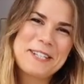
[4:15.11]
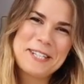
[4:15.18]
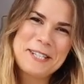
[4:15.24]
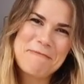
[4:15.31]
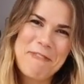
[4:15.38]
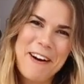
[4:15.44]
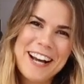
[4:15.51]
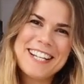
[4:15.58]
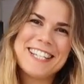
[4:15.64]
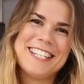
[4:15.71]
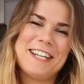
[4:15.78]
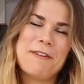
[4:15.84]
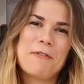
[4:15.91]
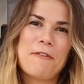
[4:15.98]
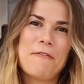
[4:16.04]

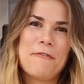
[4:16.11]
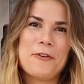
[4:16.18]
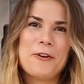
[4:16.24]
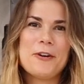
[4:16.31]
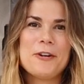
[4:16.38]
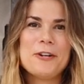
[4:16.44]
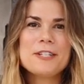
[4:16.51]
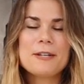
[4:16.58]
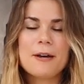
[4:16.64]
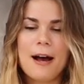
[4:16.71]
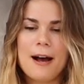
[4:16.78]
spicy with food,